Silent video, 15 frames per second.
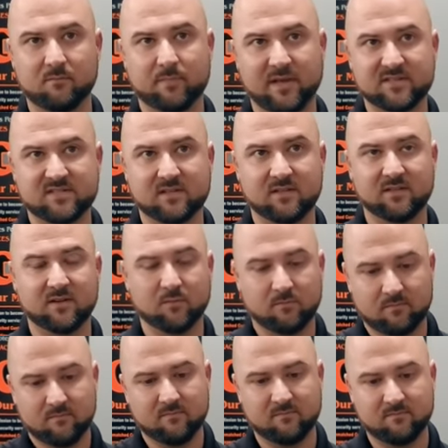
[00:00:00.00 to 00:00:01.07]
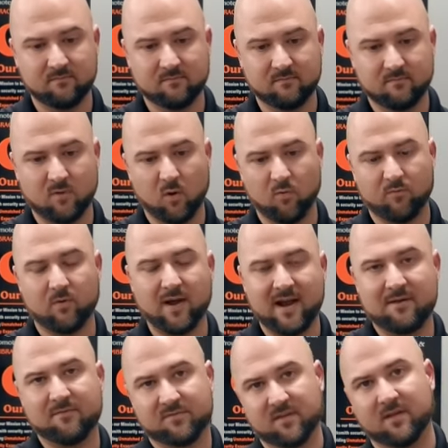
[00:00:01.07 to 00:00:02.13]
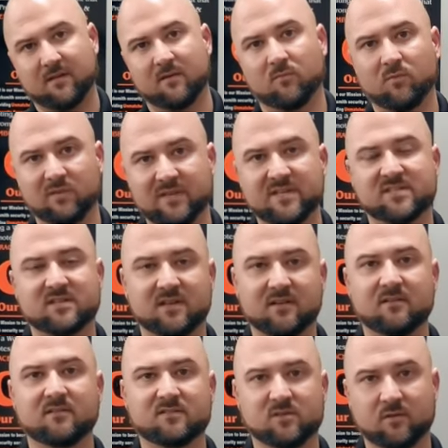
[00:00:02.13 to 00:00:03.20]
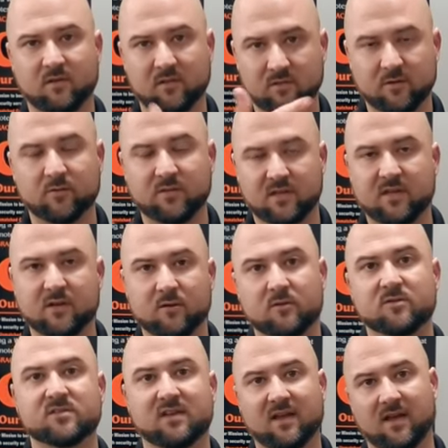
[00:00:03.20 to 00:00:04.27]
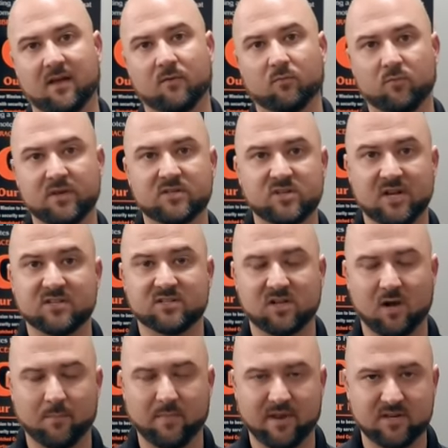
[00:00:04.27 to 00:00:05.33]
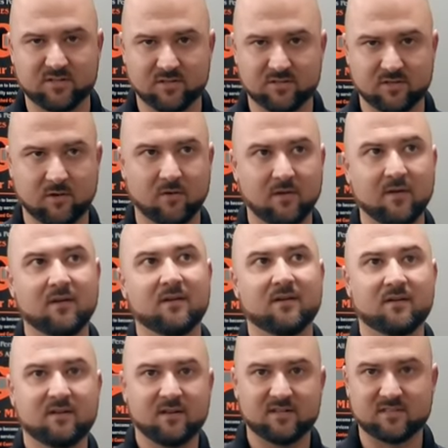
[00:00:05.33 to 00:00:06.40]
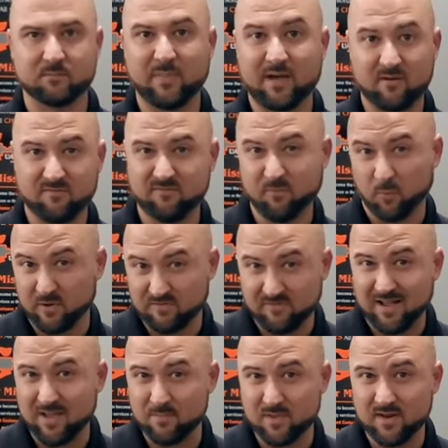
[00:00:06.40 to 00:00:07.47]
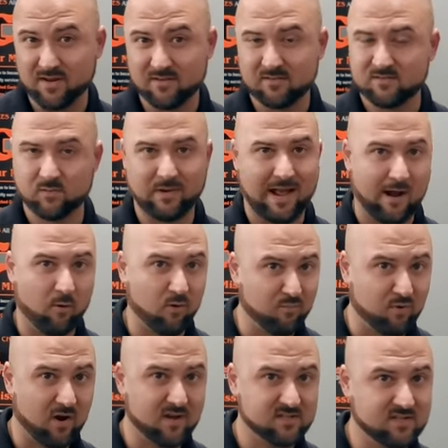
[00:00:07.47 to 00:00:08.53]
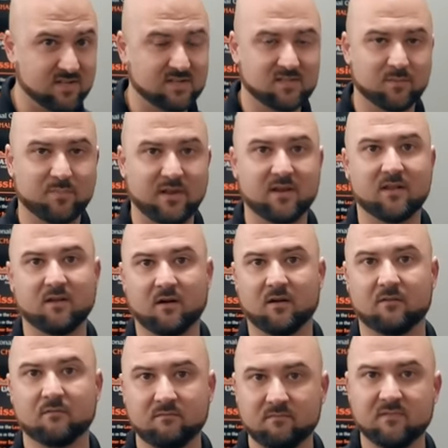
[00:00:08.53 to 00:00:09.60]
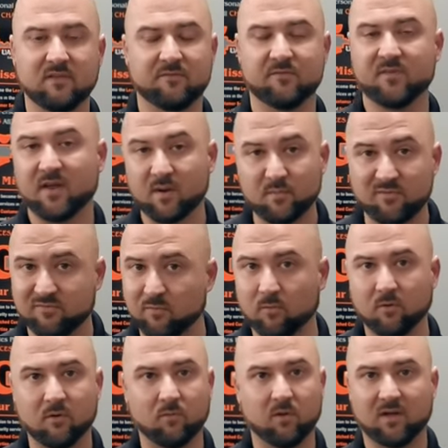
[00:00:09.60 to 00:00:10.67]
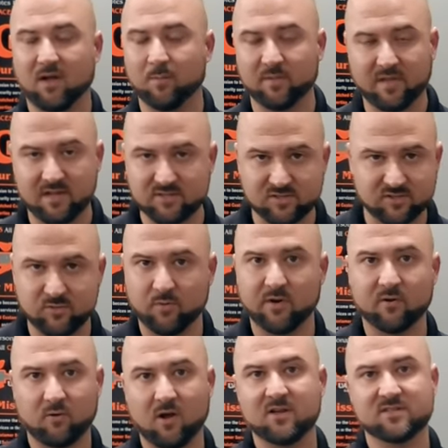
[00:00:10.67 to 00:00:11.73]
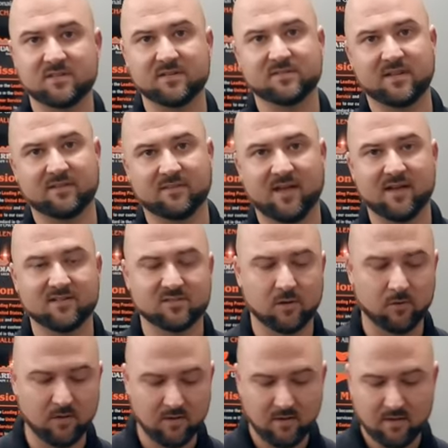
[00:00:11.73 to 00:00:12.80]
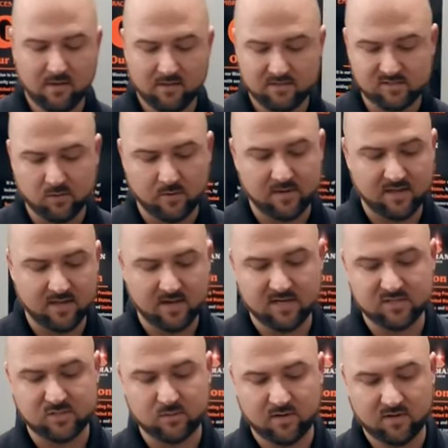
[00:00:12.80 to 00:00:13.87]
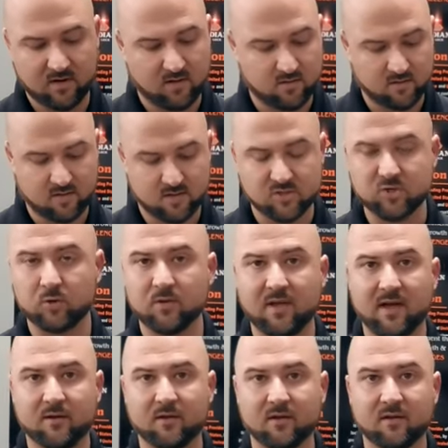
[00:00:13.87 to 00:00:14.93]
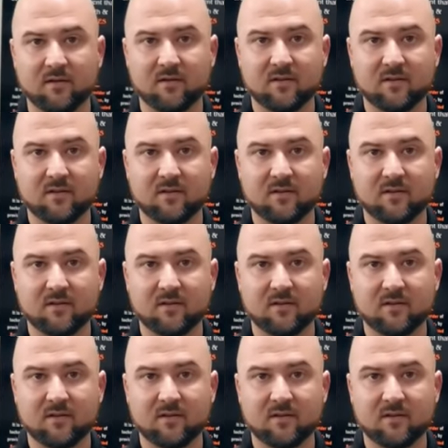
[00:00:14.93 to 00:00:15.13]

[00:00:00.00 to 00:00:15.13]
basically override everything, release it so you can clear the gears and rechange the combination. So it's about a 45-minute to an hour process, depending on if you've done it before, what complications you run across, things like that. So let's go ahead and get into it, and I'll show you how to